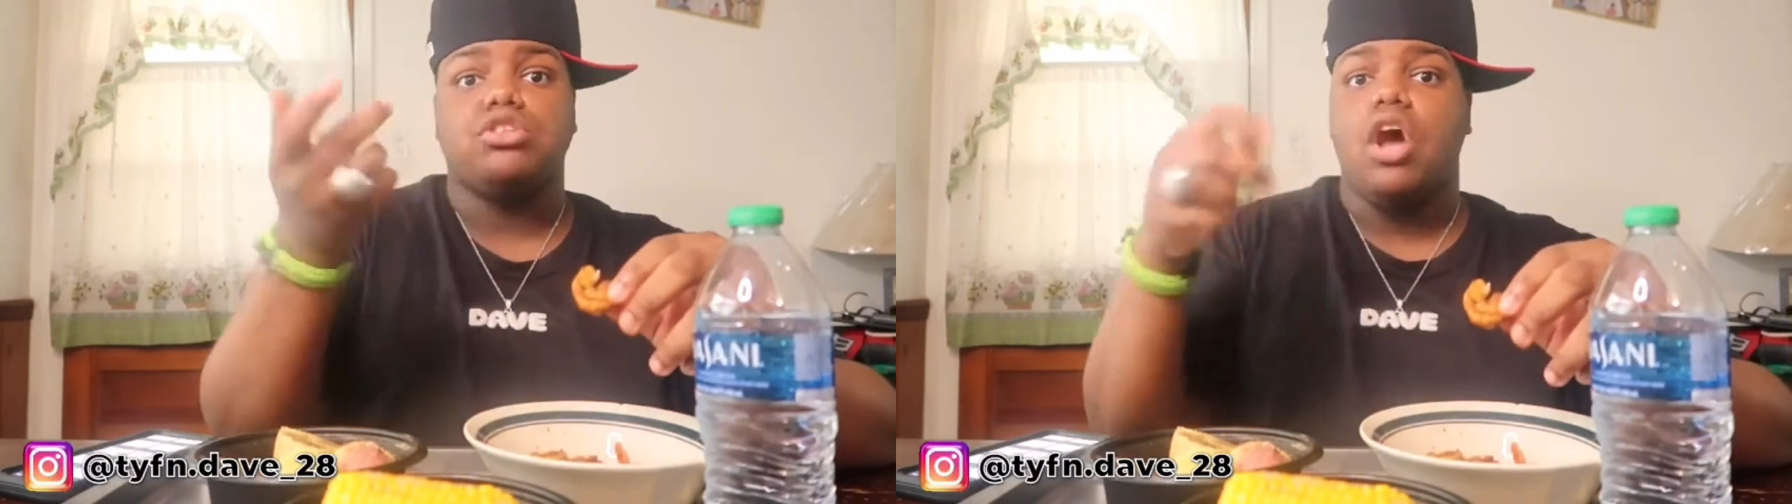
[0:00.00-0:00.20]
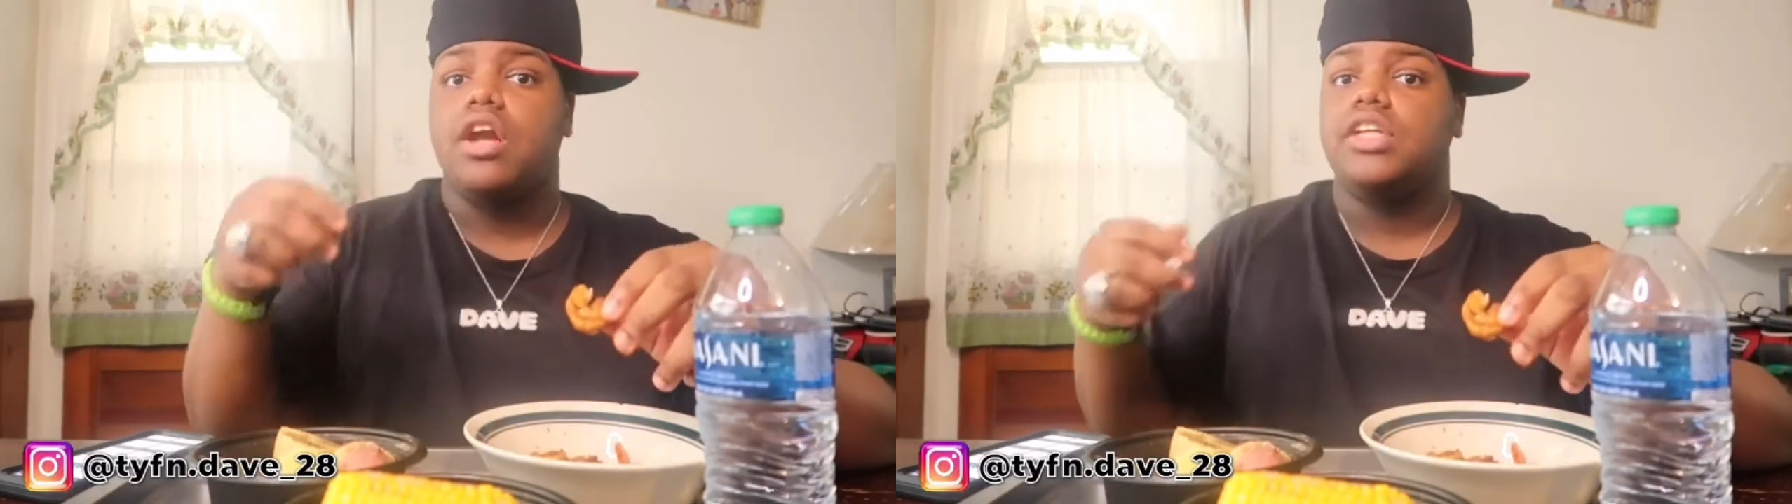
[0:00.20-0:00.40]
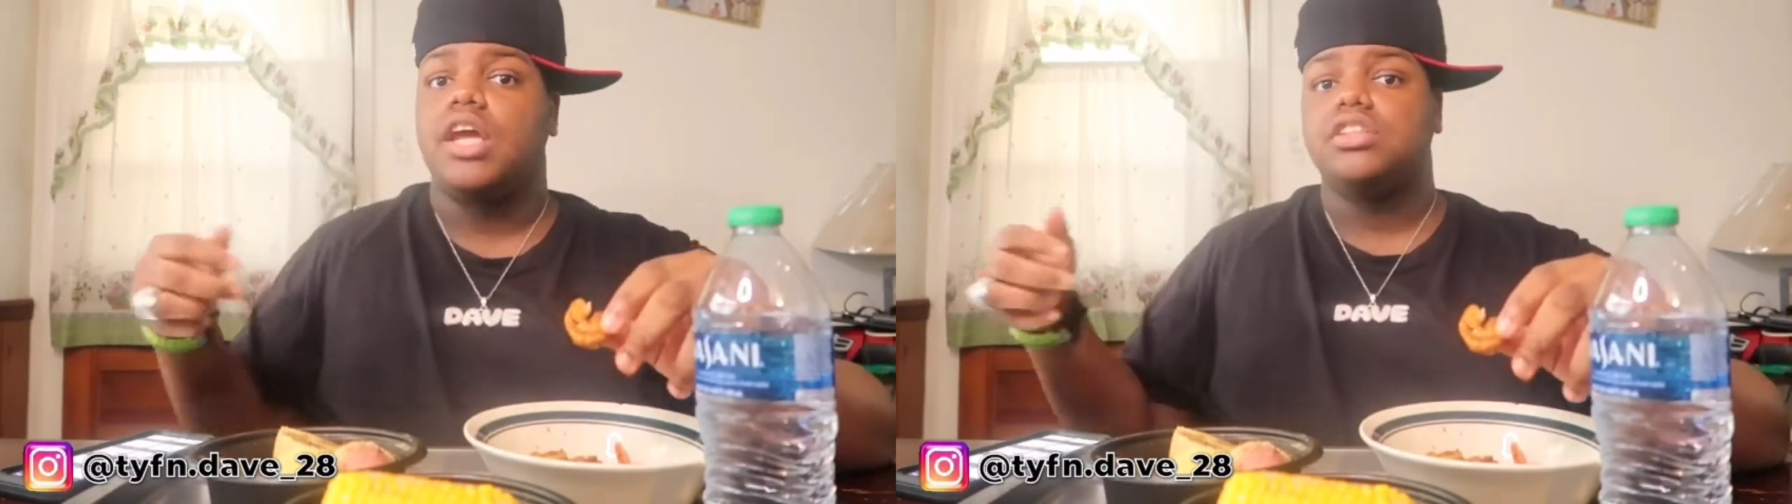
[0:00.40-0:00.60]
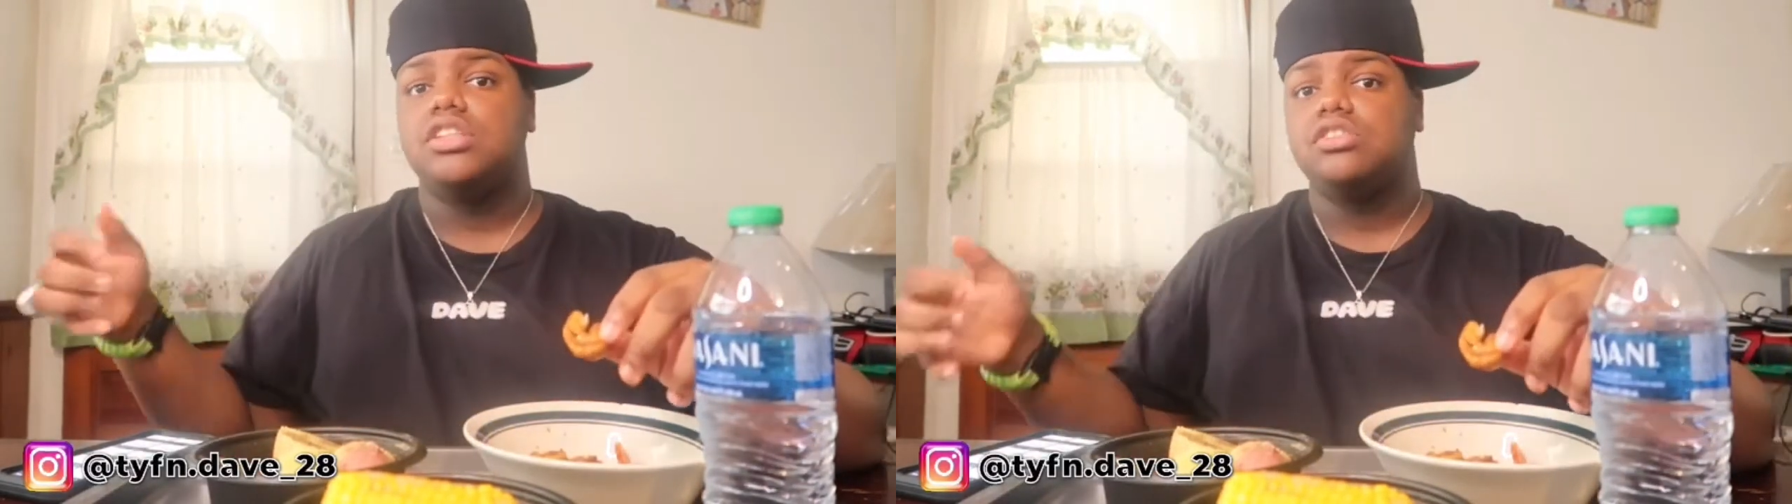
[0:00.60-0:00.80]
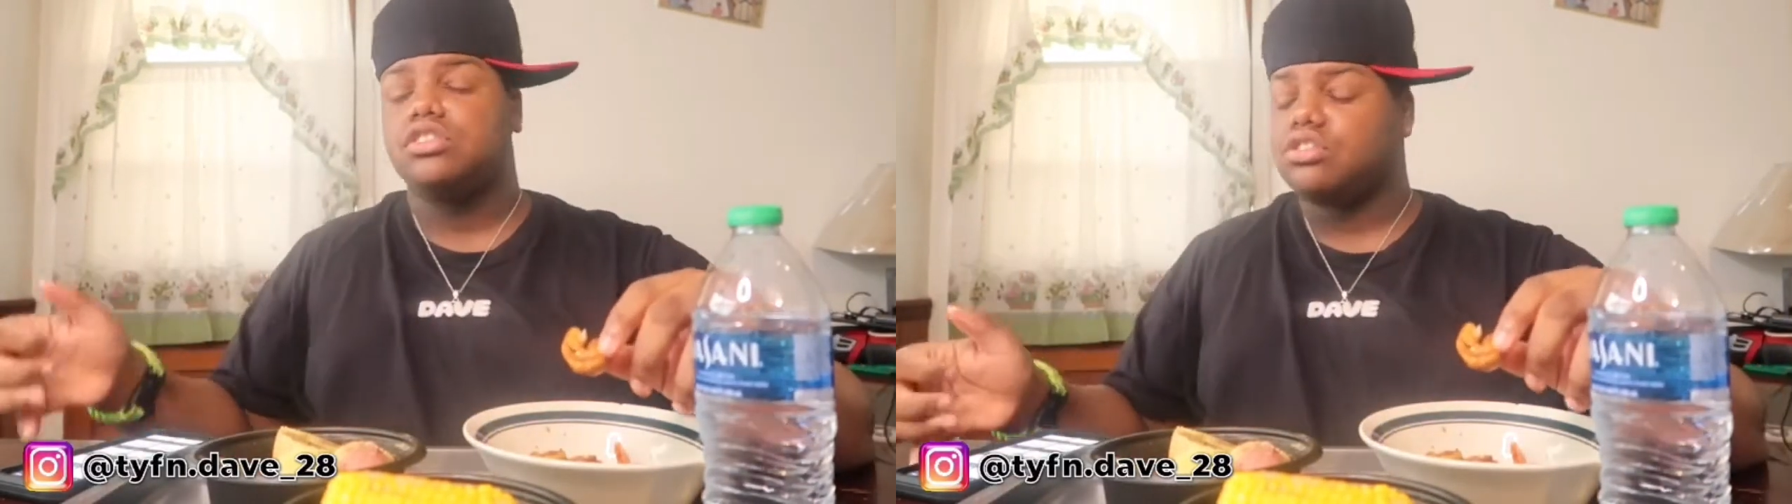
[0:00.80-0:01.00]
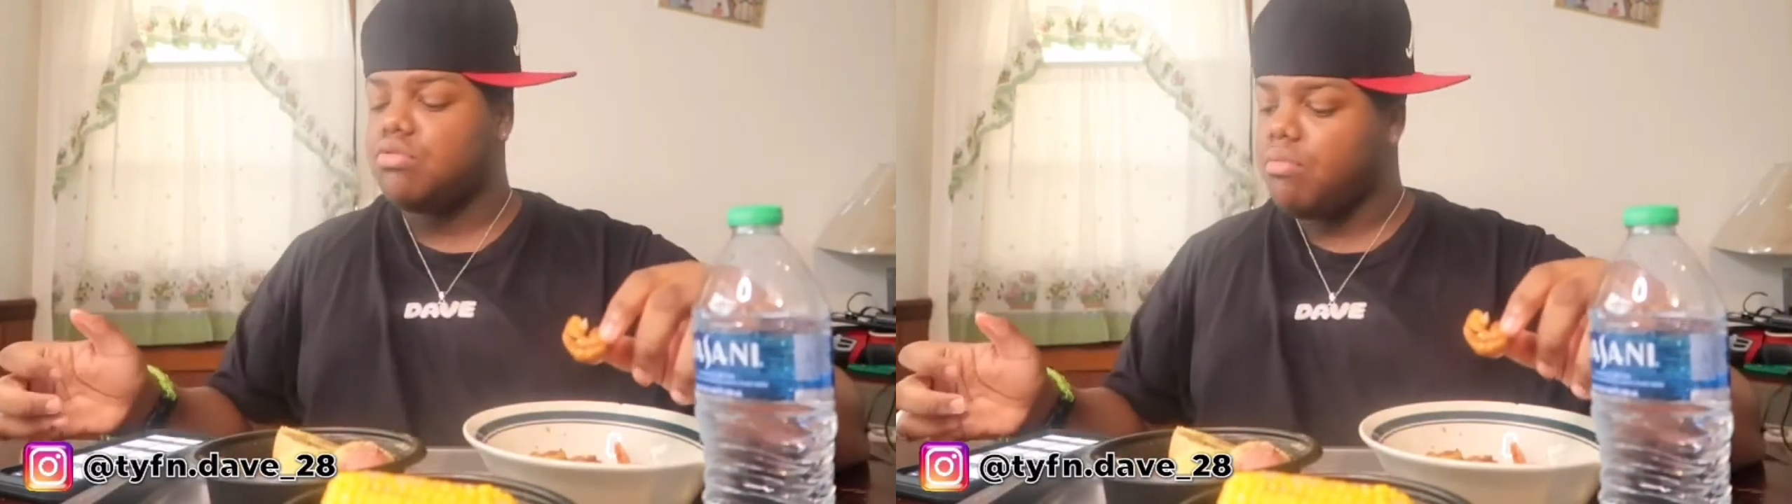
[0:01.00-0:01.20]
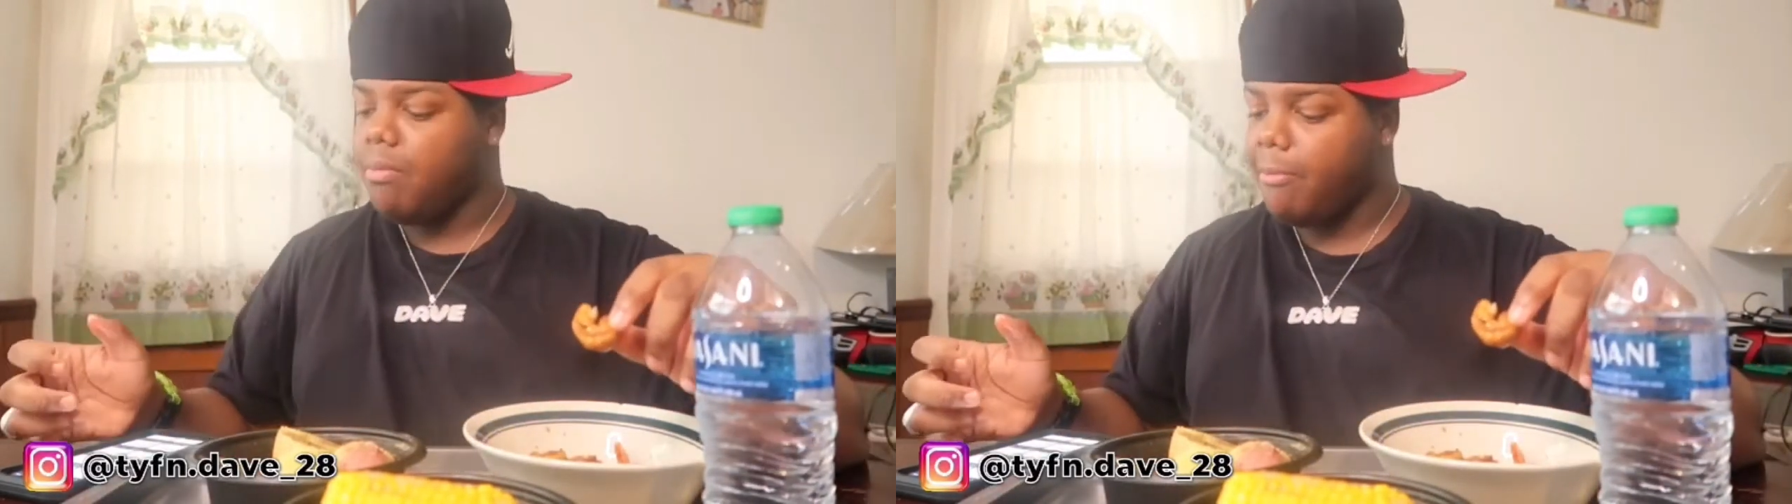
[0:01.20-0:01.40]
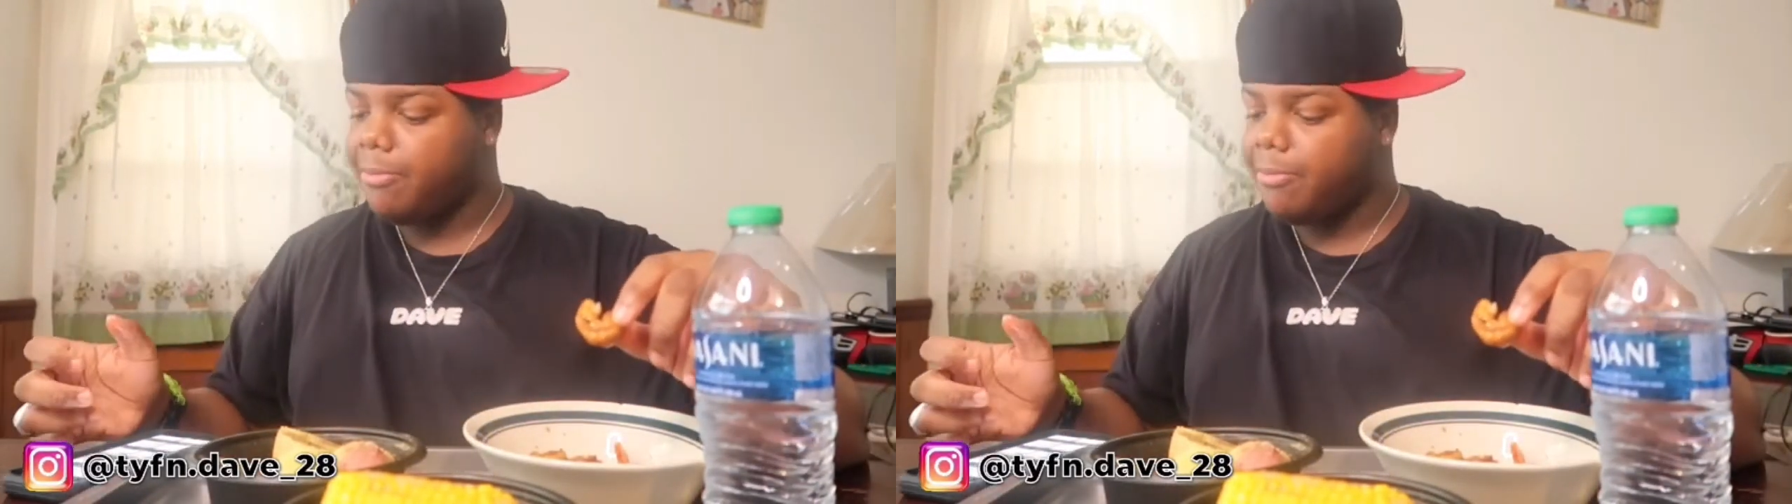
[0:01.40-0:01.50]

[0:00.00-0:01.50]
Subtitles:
starting to take it serious too.